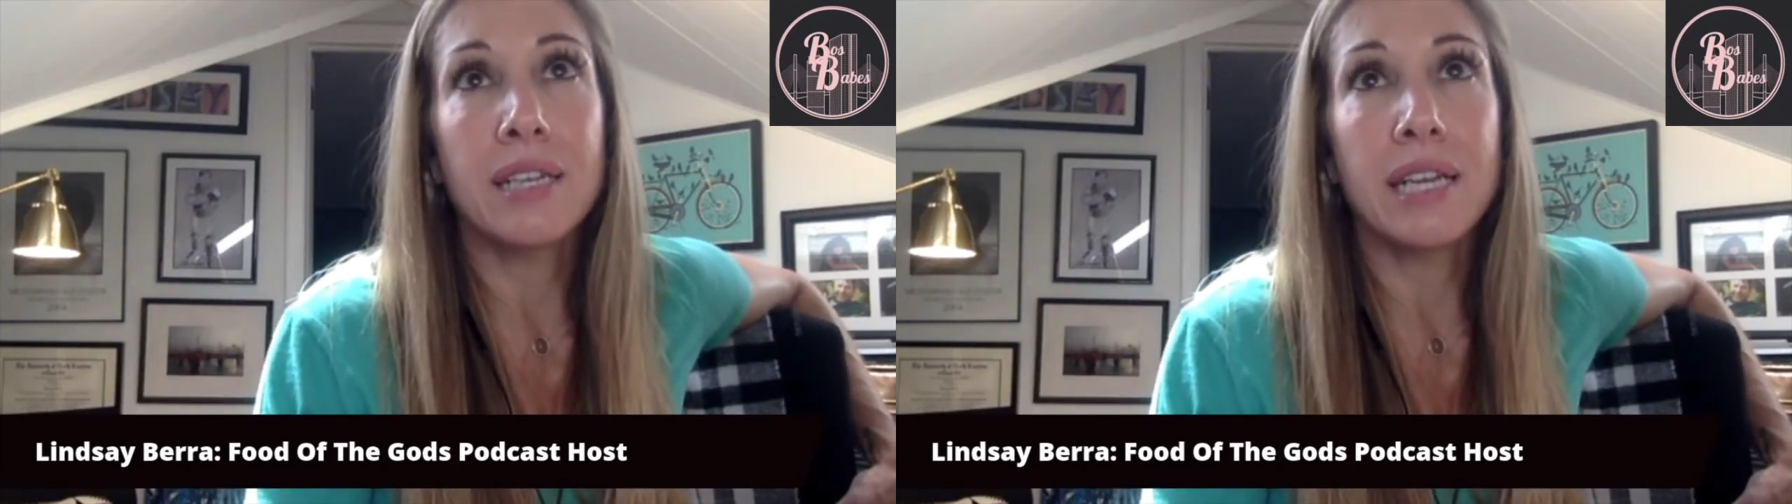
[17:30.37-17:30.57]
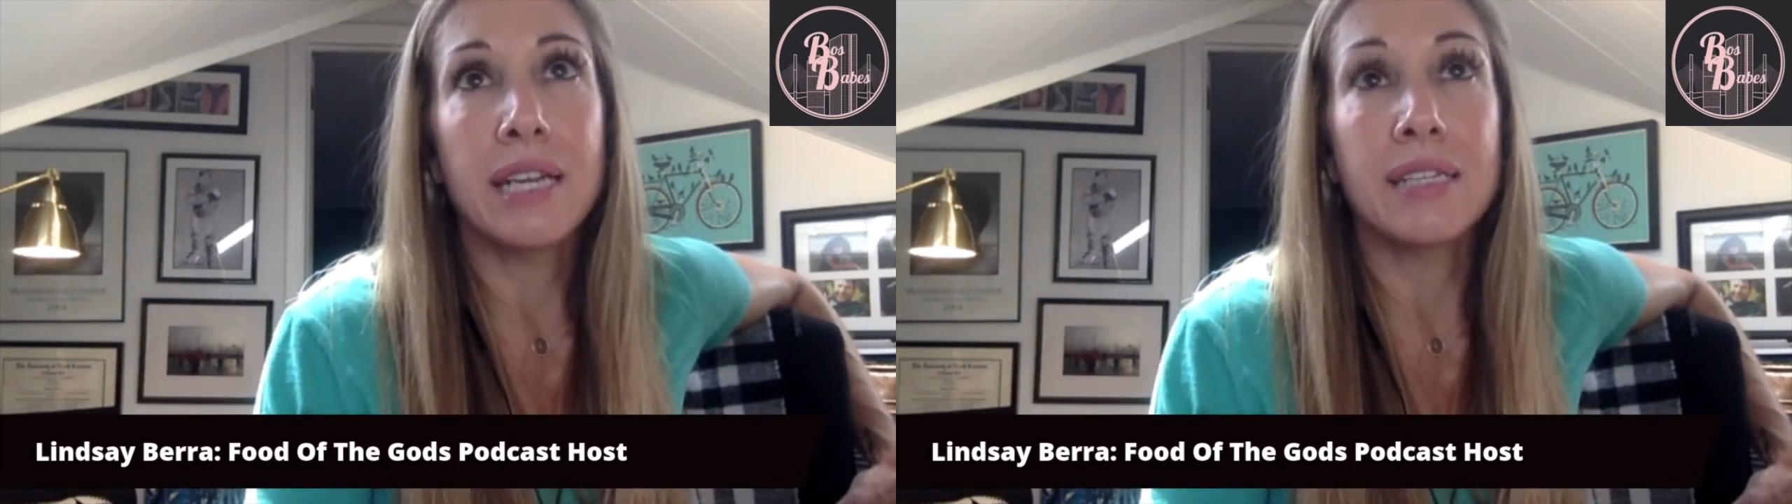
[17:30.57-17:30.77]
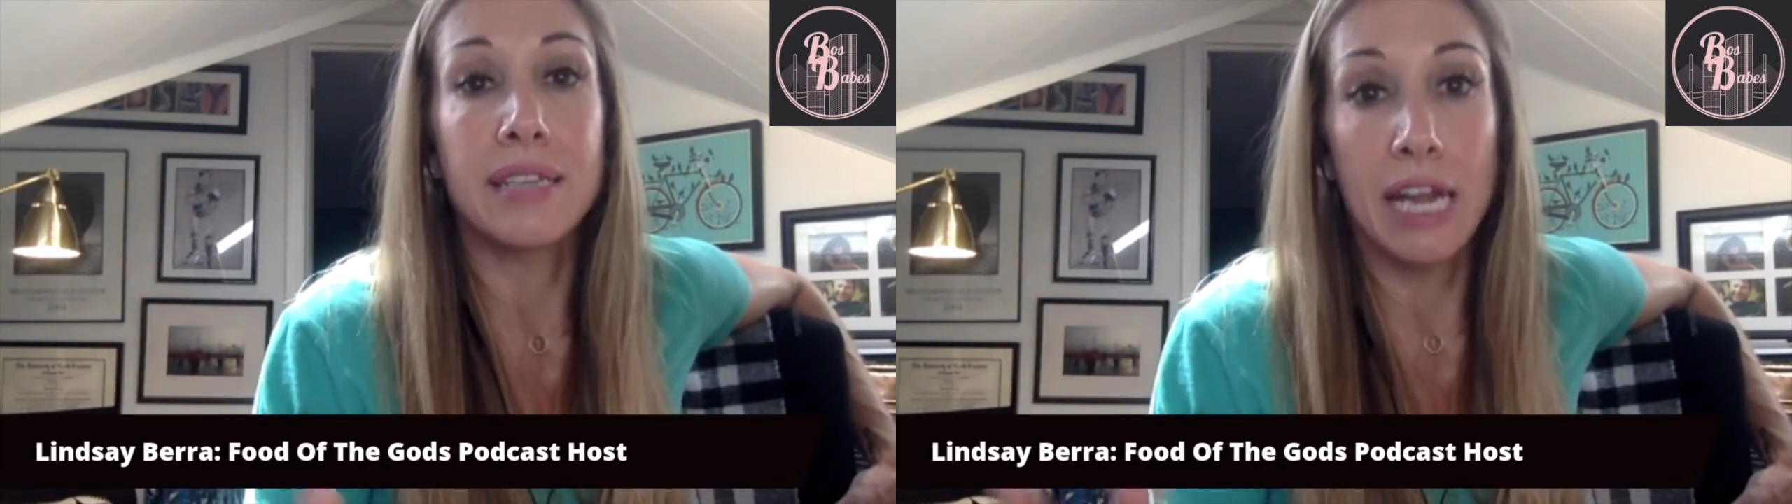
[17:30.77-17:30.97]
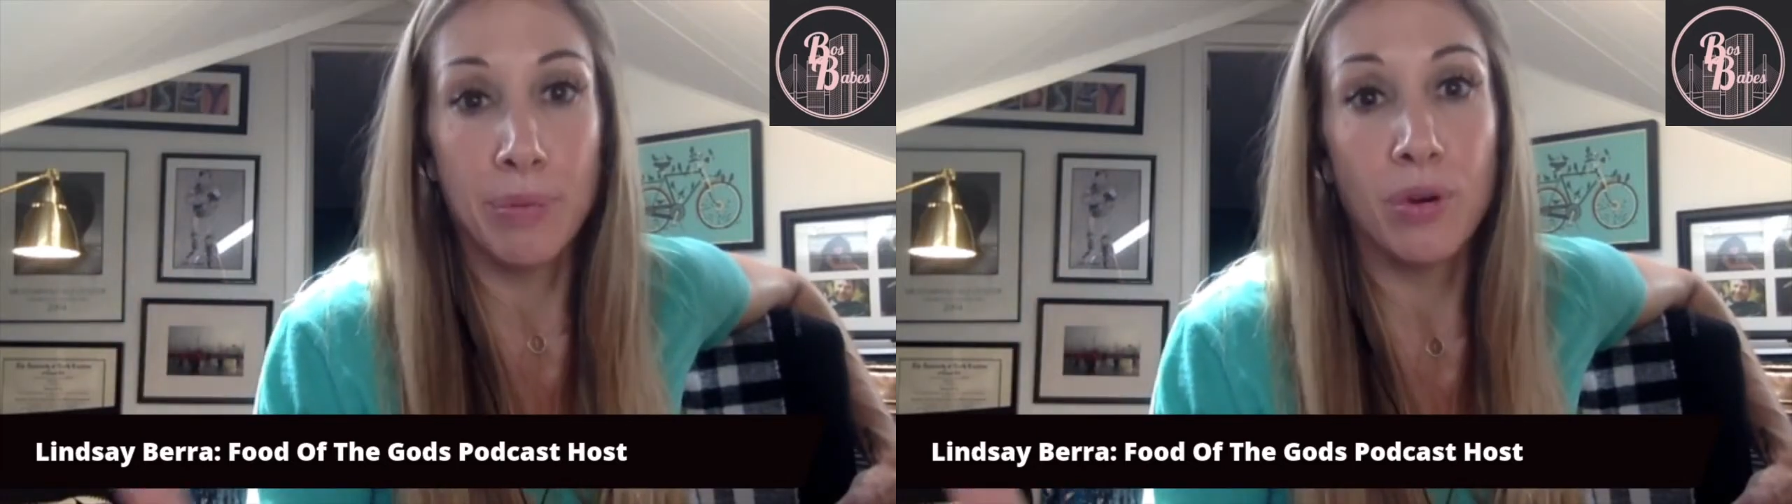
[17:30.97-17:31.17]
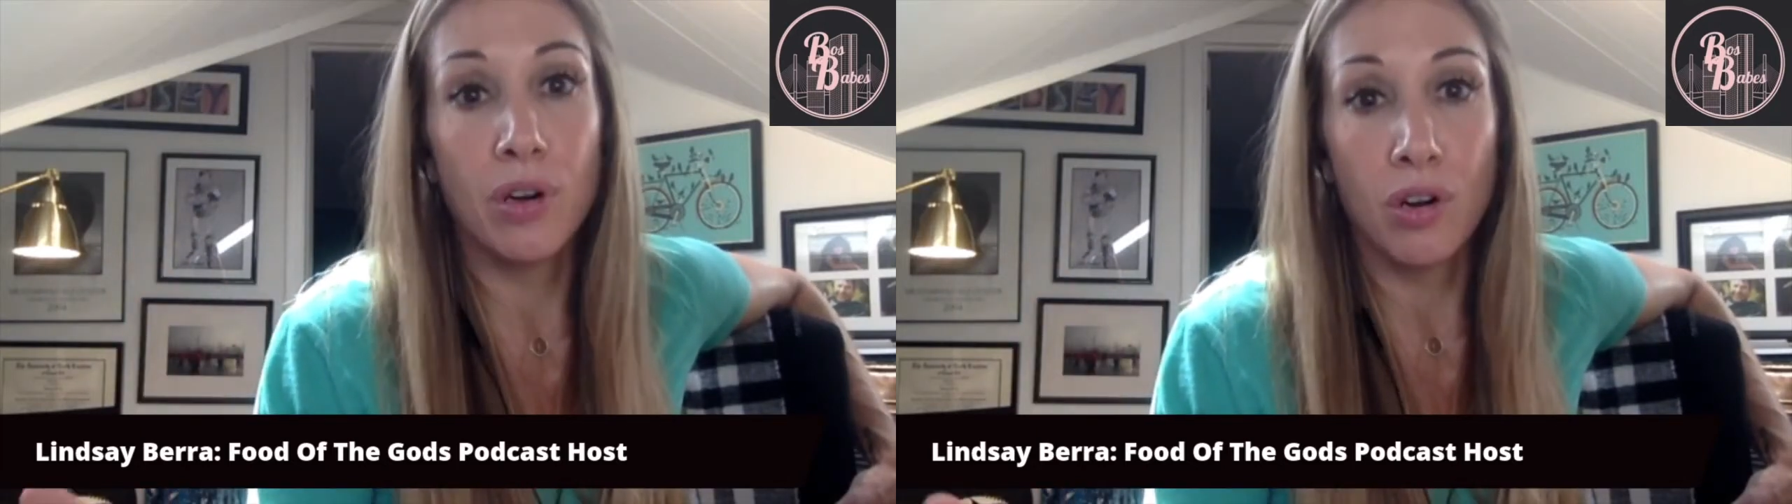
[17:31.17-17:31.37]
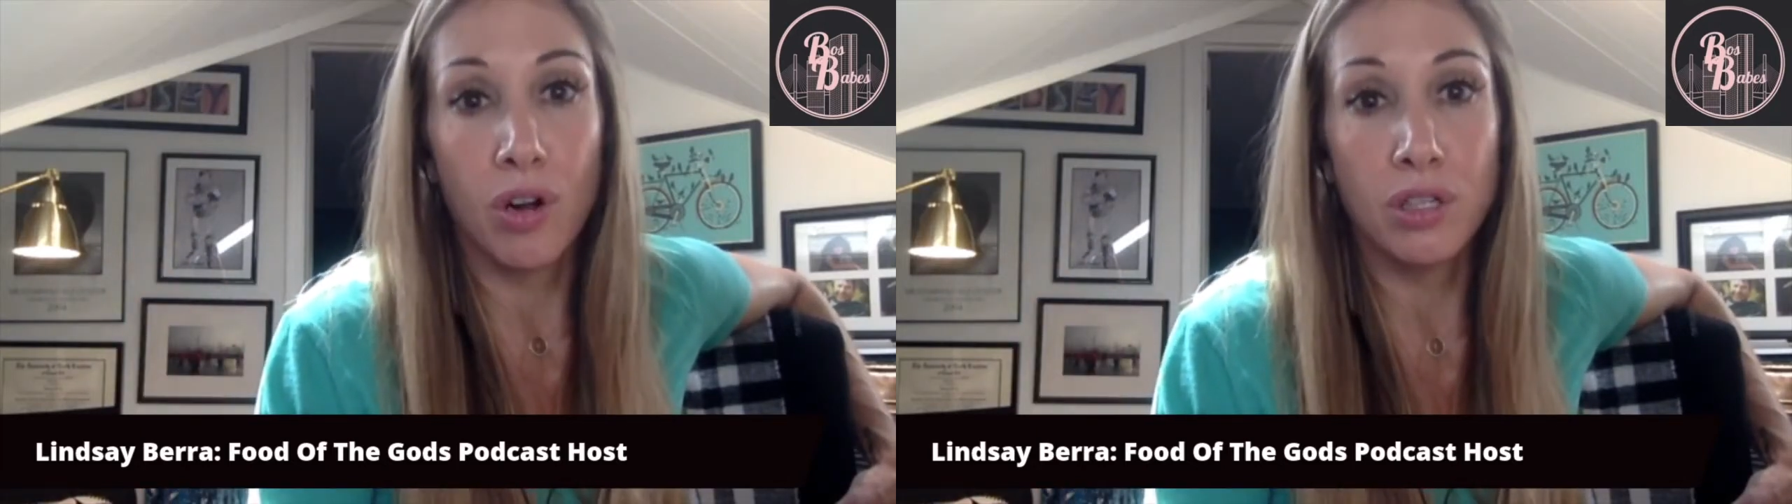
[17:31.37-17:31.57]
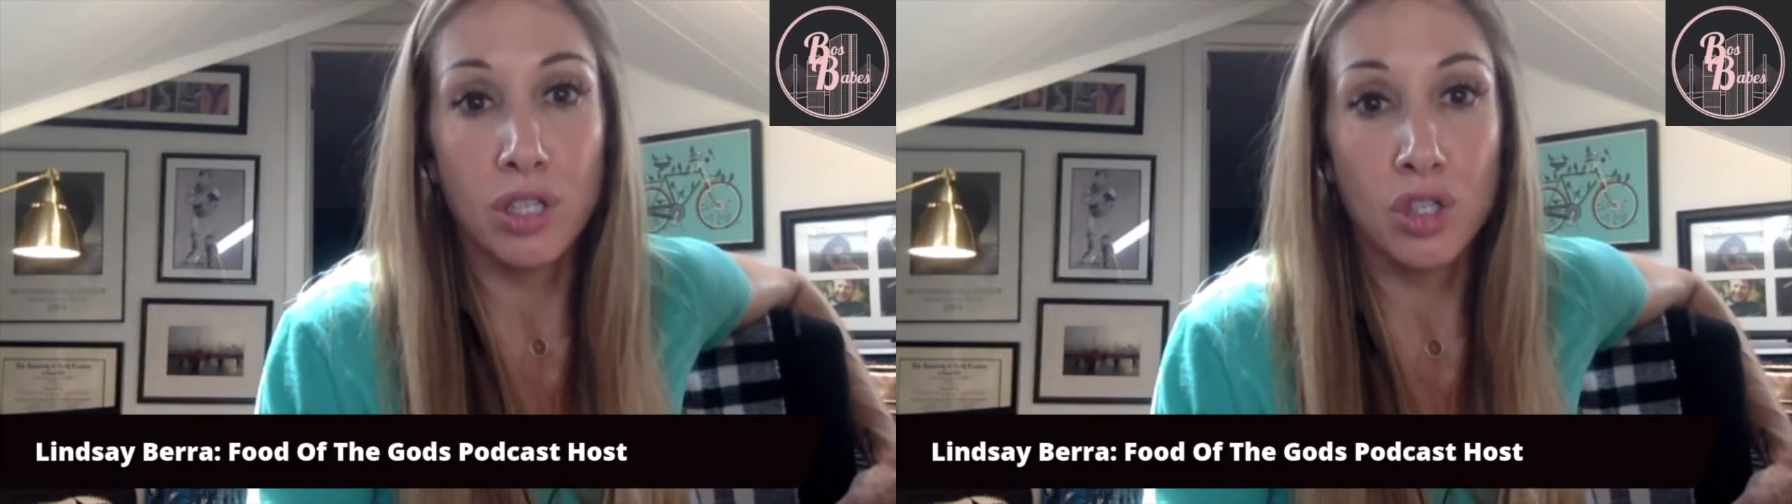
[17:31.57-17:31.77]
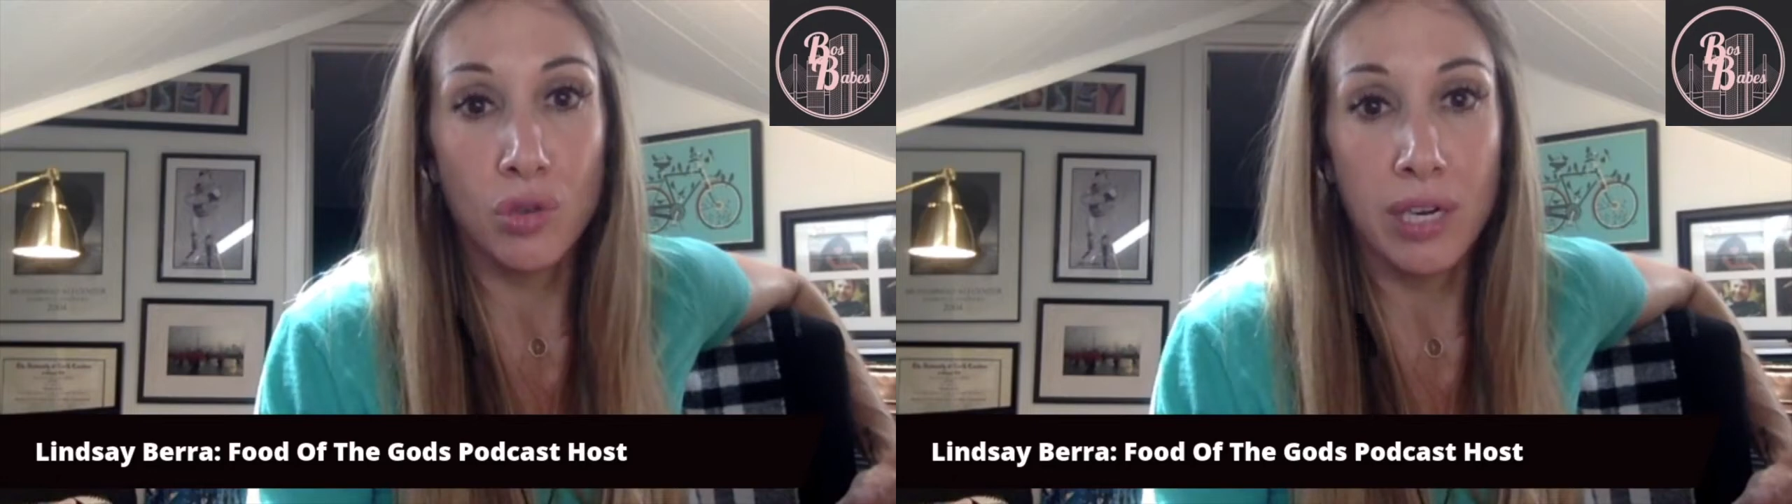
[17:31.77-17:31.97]
his neighbor across the
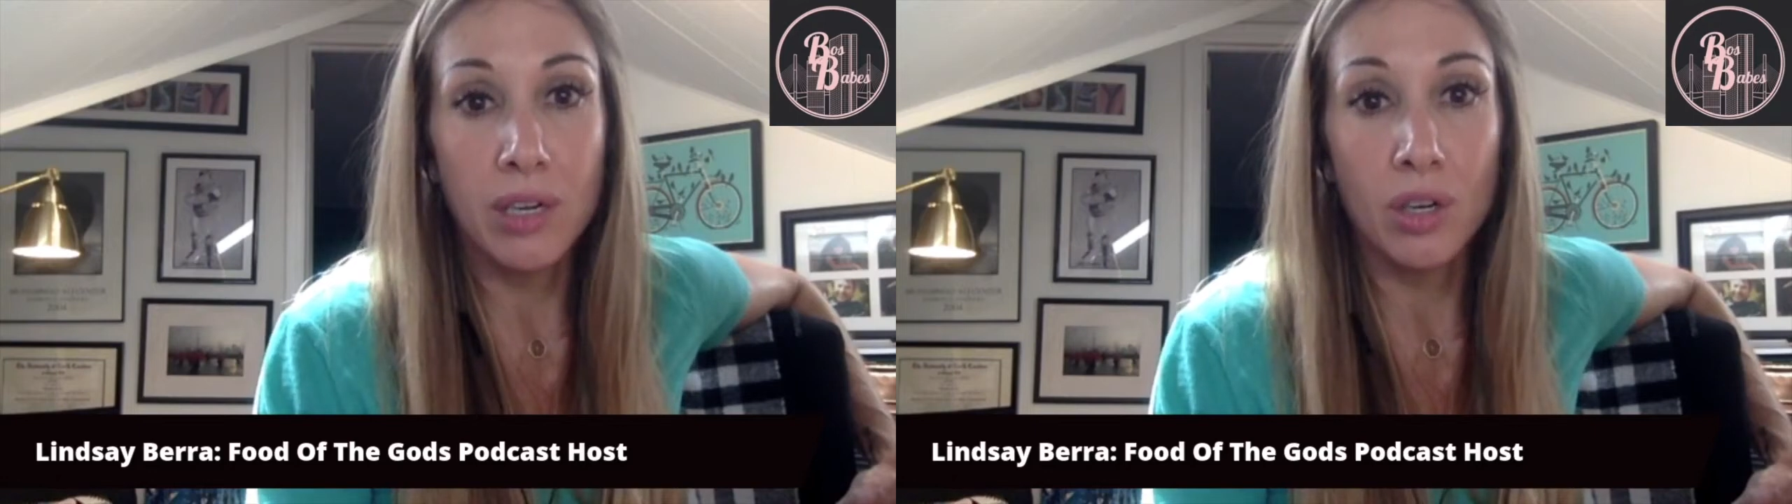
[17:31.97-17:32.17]
street,